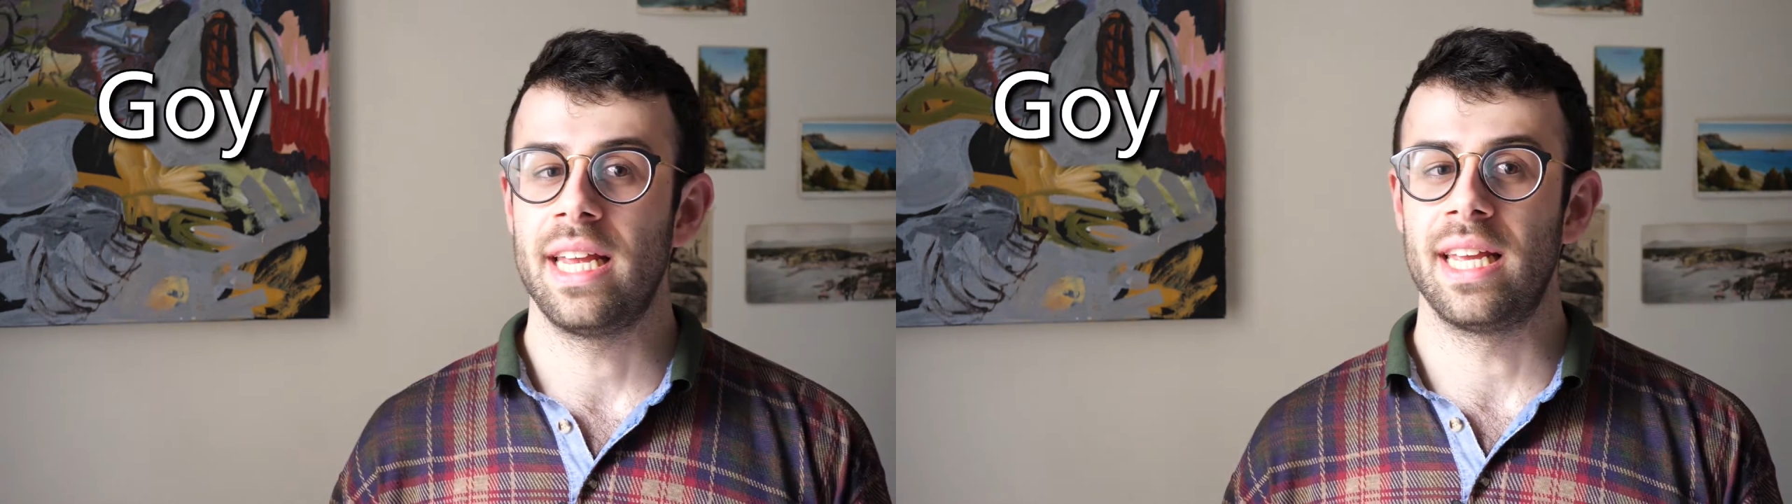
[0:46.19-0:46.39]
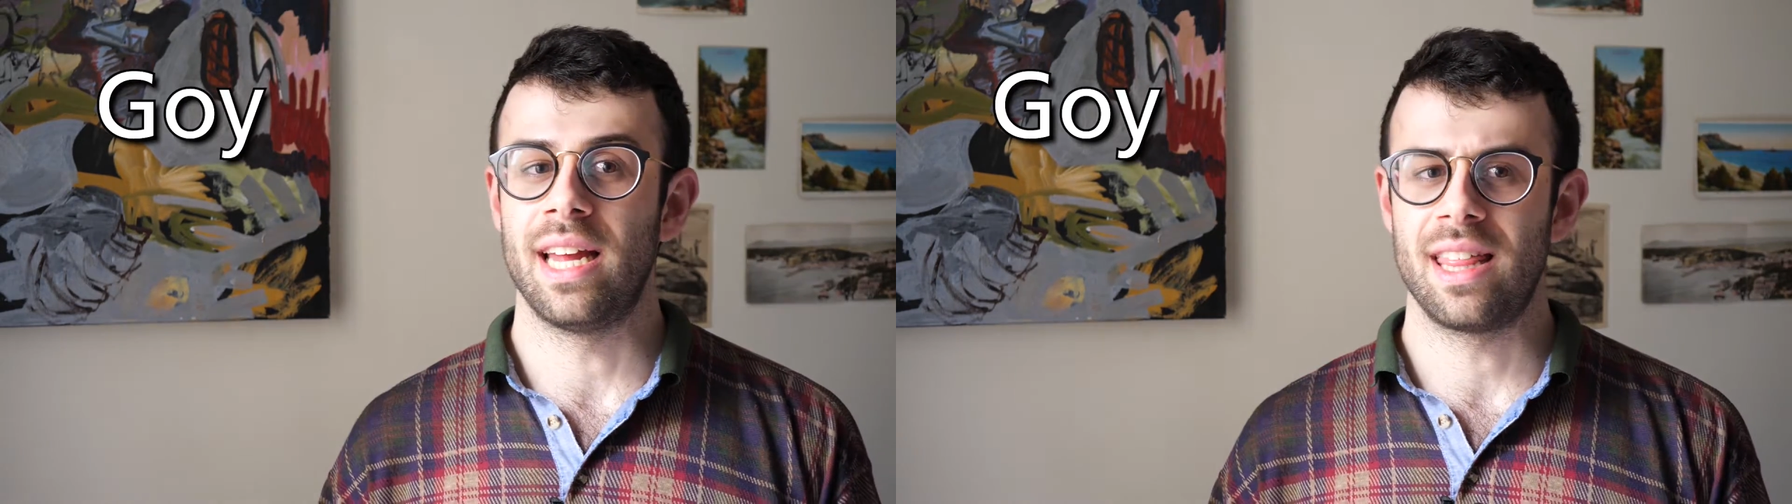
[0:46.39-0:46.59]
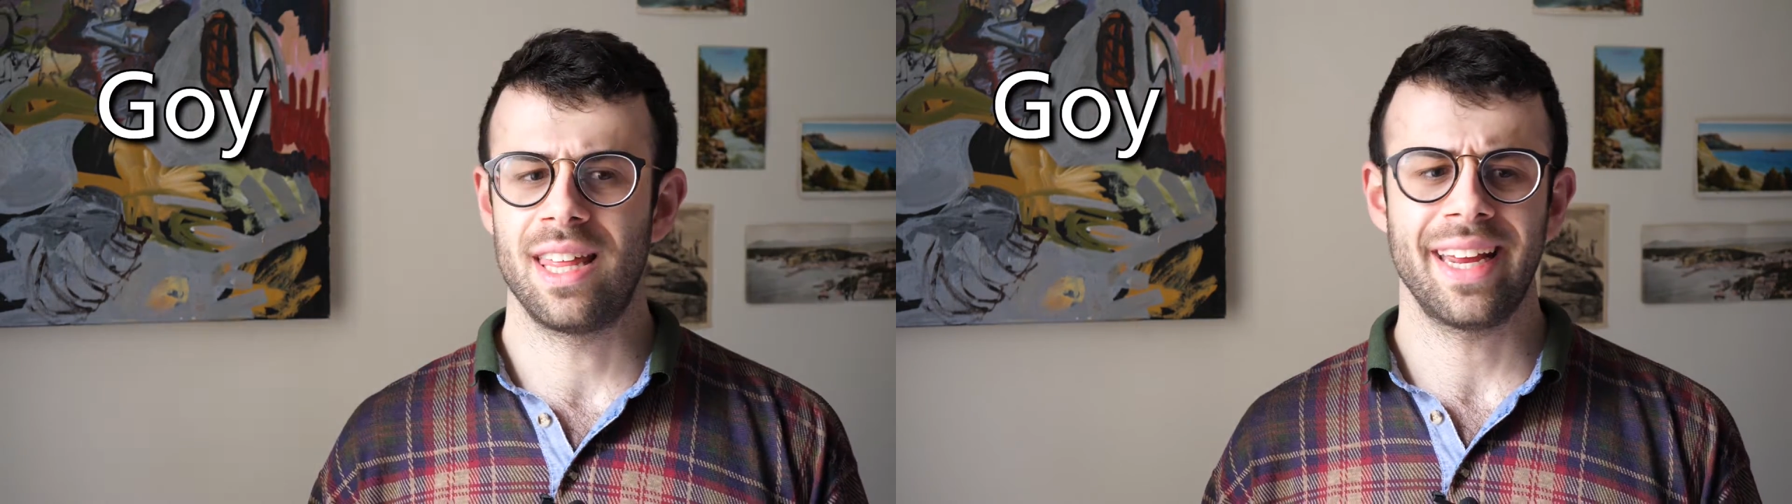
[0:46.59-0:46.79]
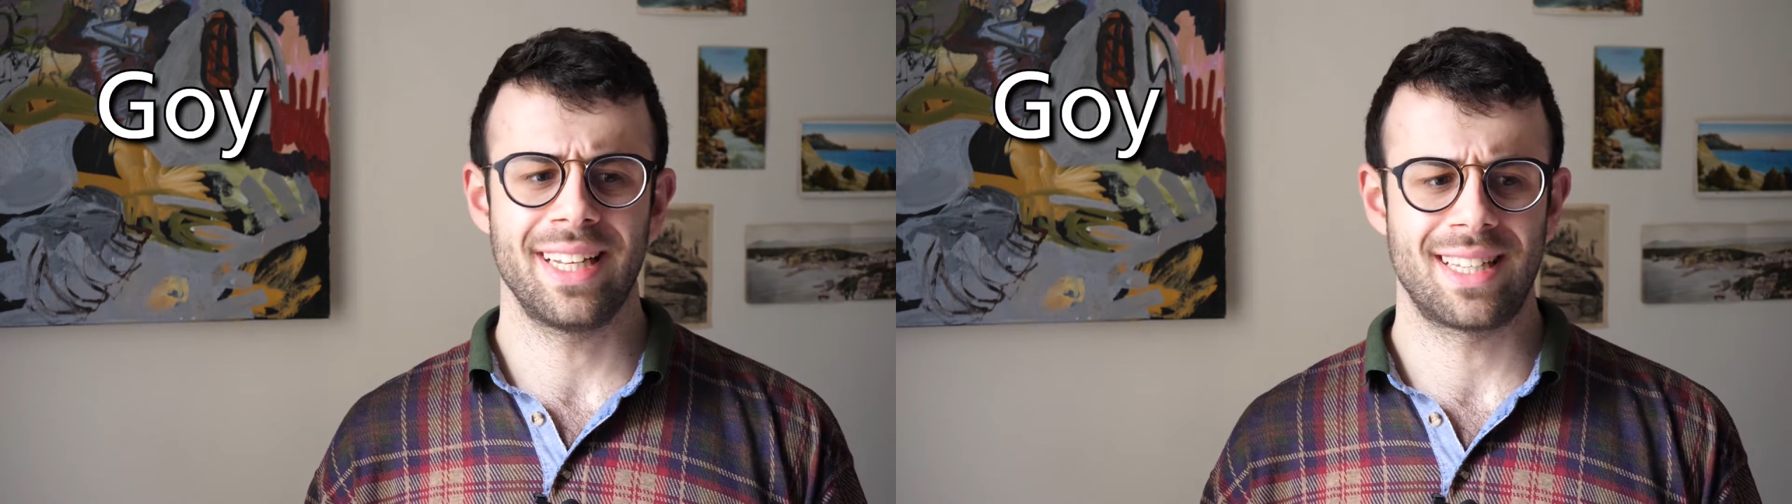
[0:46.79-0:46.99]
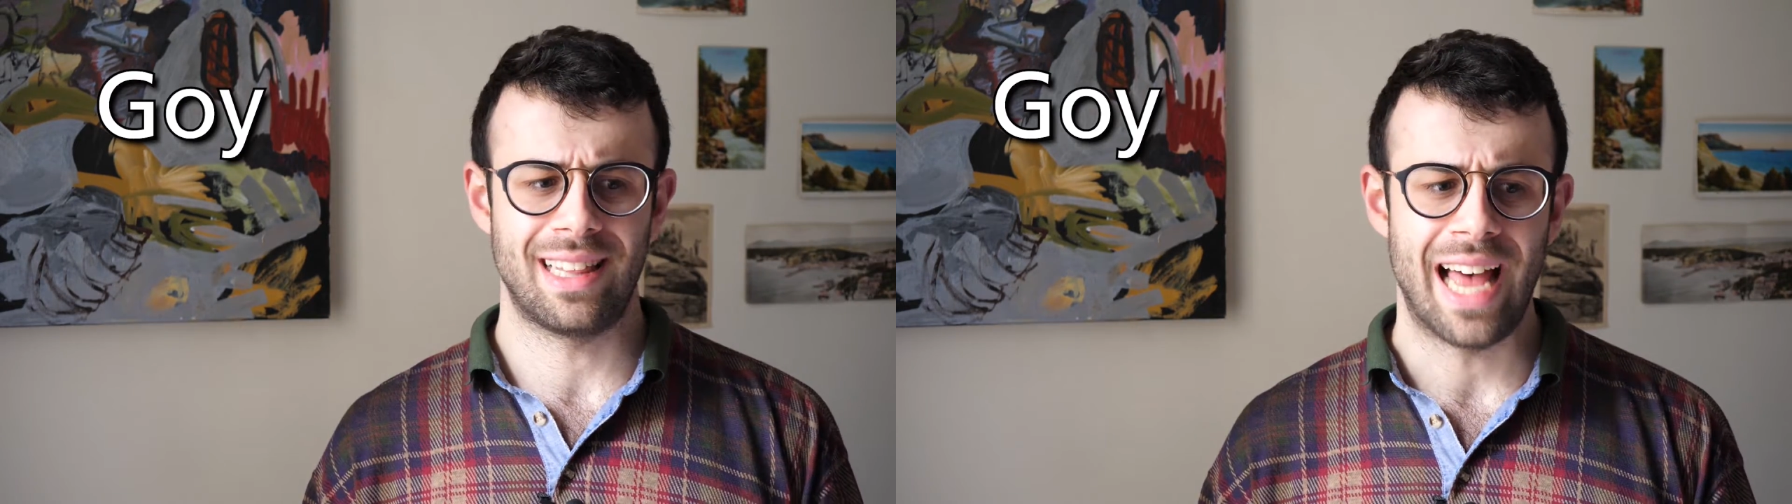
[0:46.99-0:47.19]
and I think
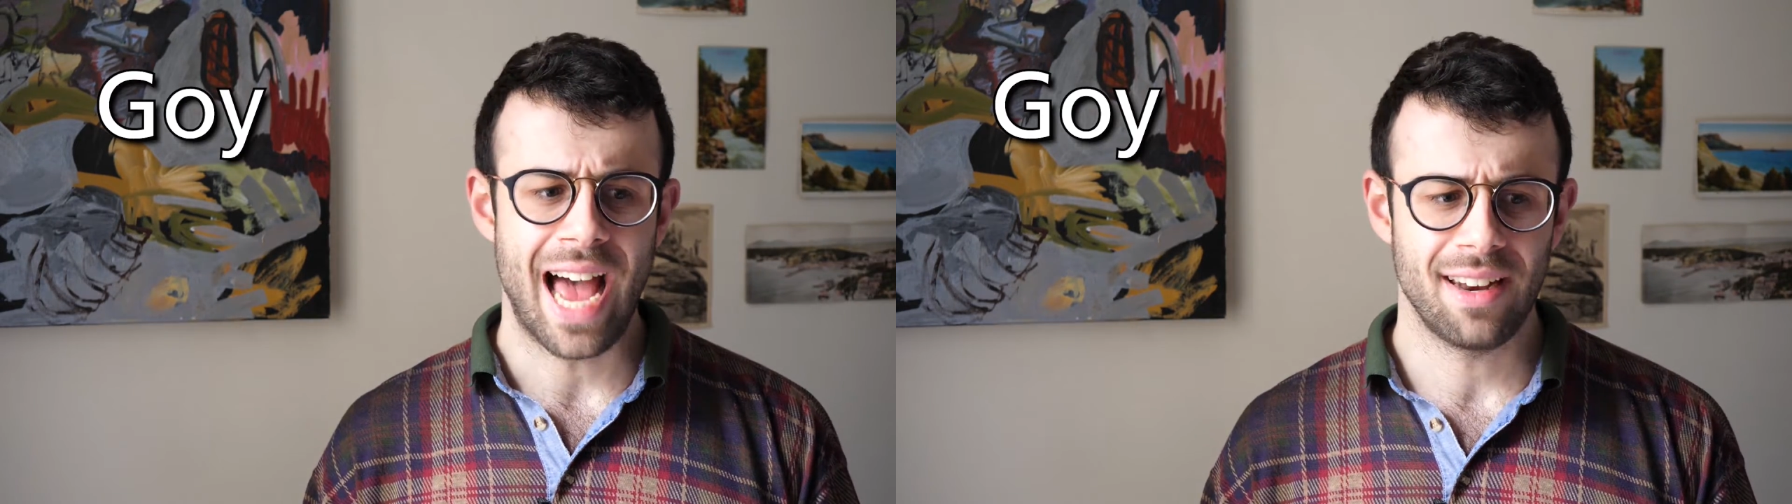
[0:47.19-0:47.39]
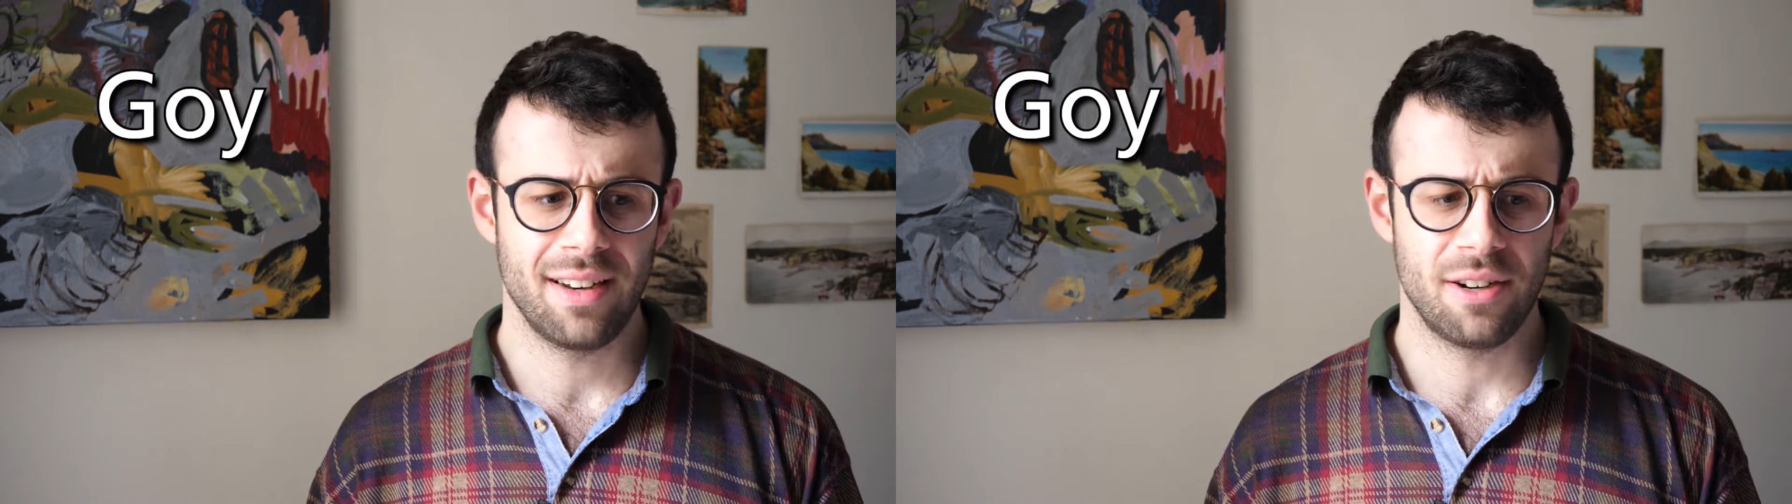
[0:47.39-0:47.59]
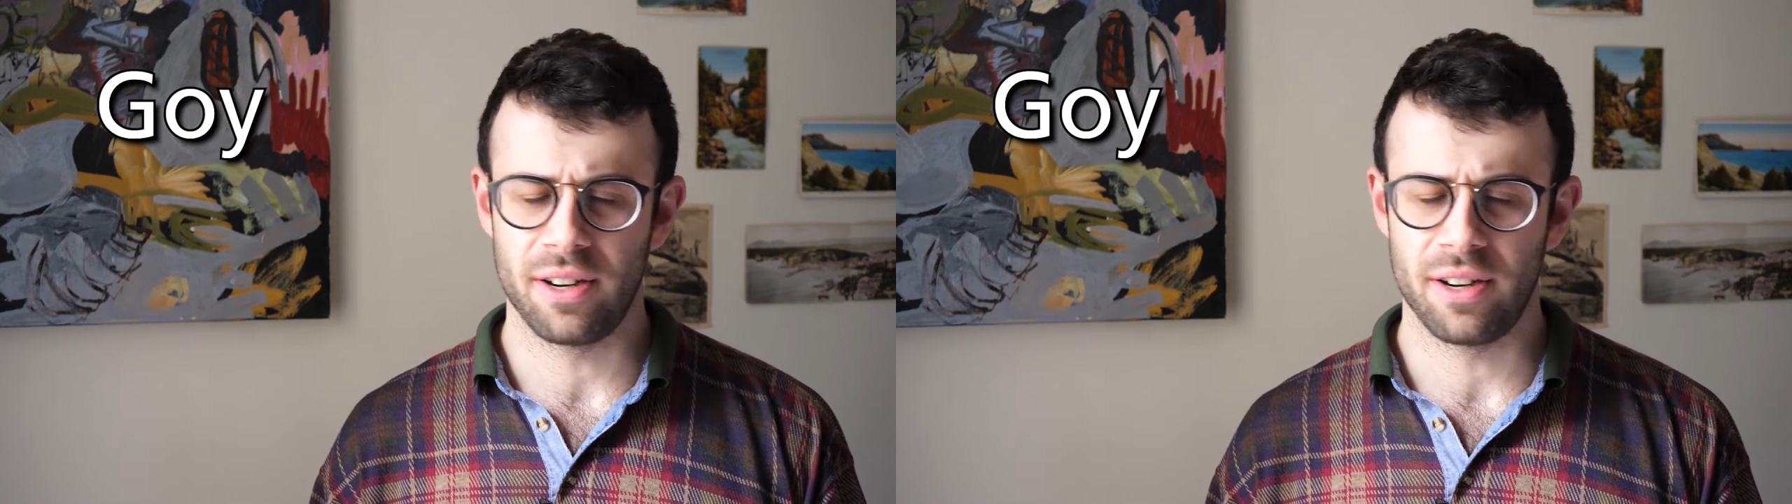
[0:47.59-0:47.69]
it's Latin,